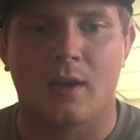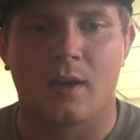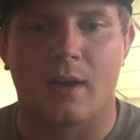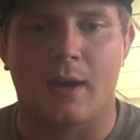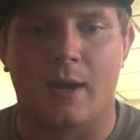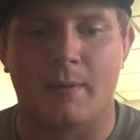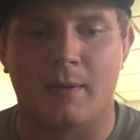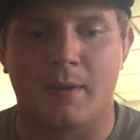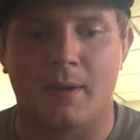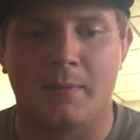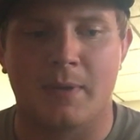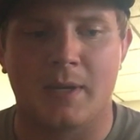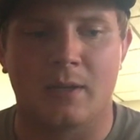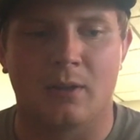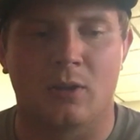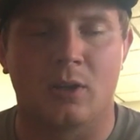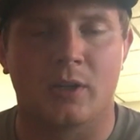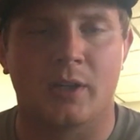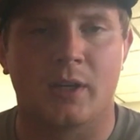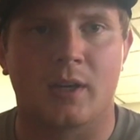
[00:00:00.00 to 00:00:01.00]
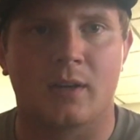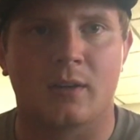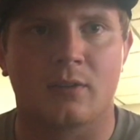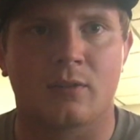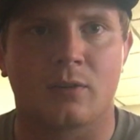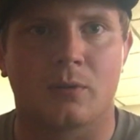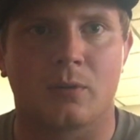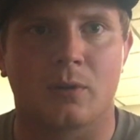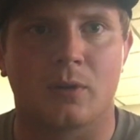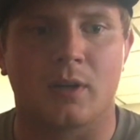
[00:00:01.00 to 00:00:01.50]
I may be looking
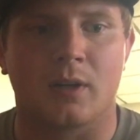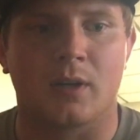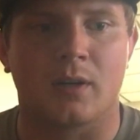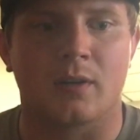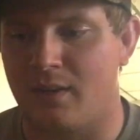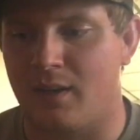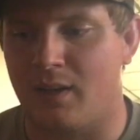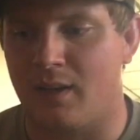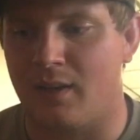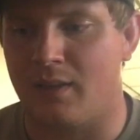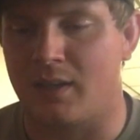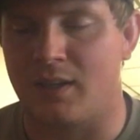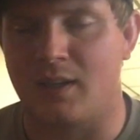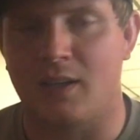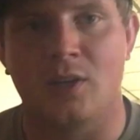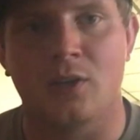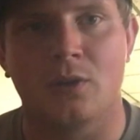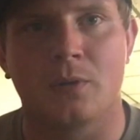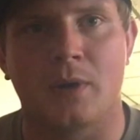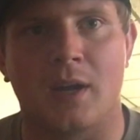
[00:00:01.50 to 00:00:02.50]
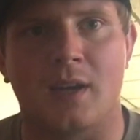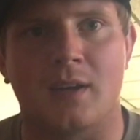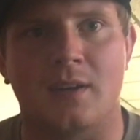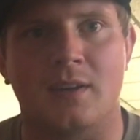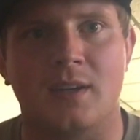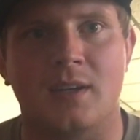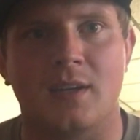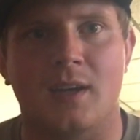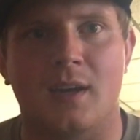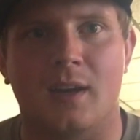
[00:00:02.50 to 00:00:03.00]
toward the
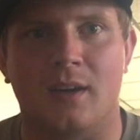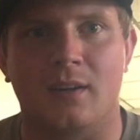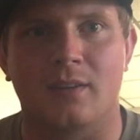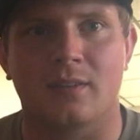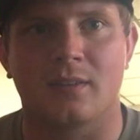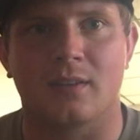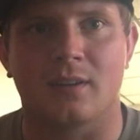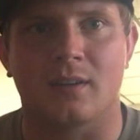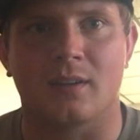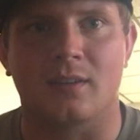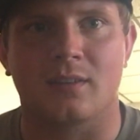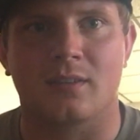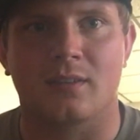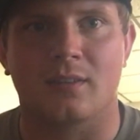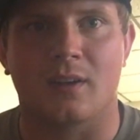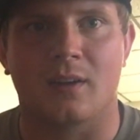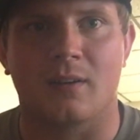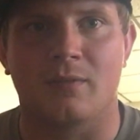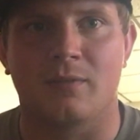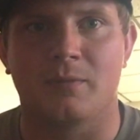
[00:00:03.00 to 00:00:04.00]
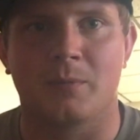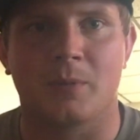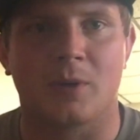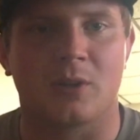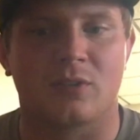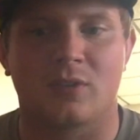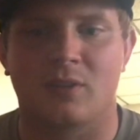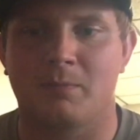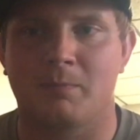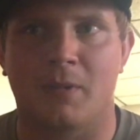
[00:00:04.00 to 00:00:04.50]
QAD Exodus. I've
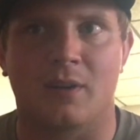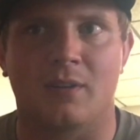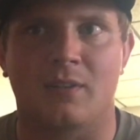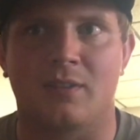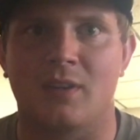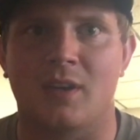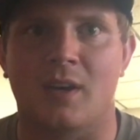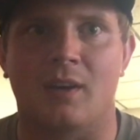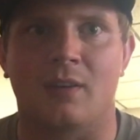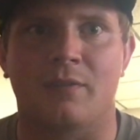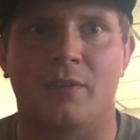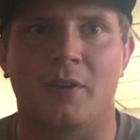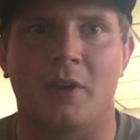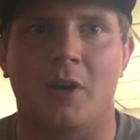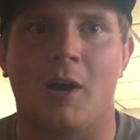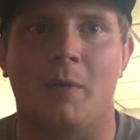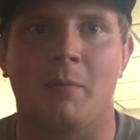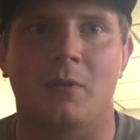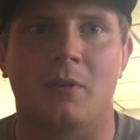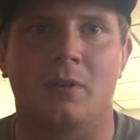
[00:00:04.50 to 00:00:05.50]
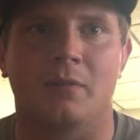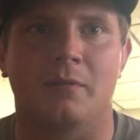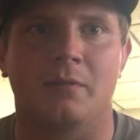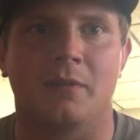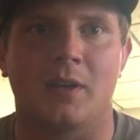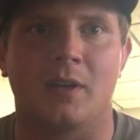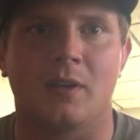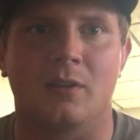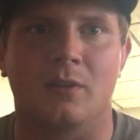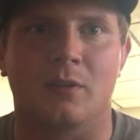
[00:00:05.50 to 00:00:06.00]
just been seeing phenomenal
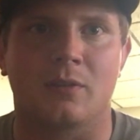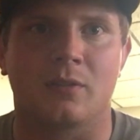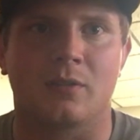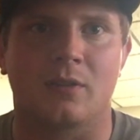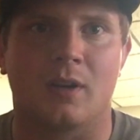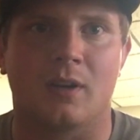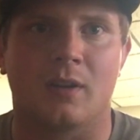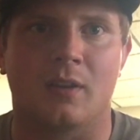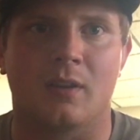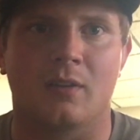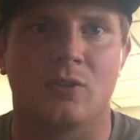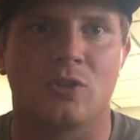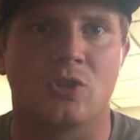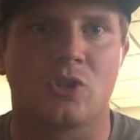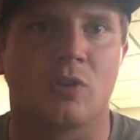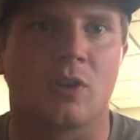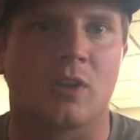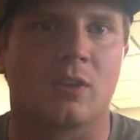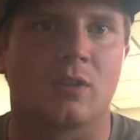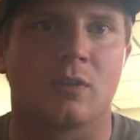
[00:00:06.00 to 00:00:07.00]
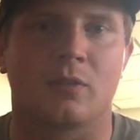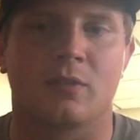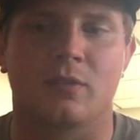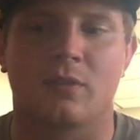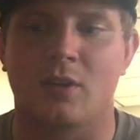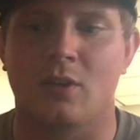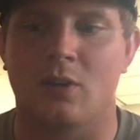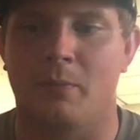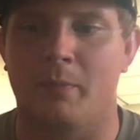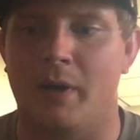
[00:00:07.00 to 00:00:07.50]
videos on shooting through
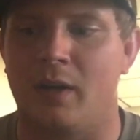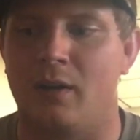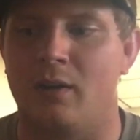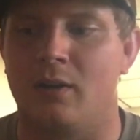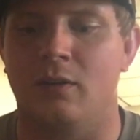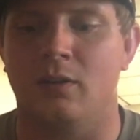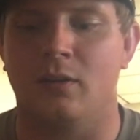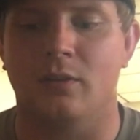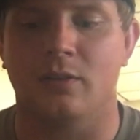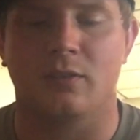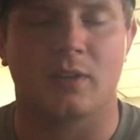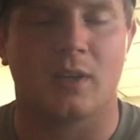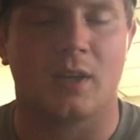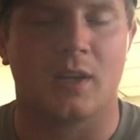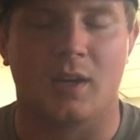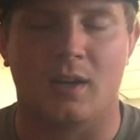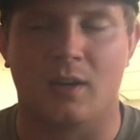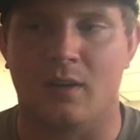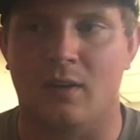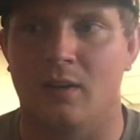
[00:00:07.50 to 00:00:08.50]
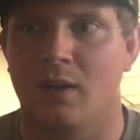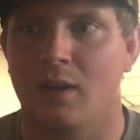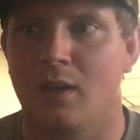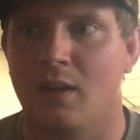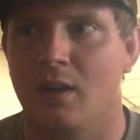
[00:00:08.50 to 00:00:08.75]
steel barrels and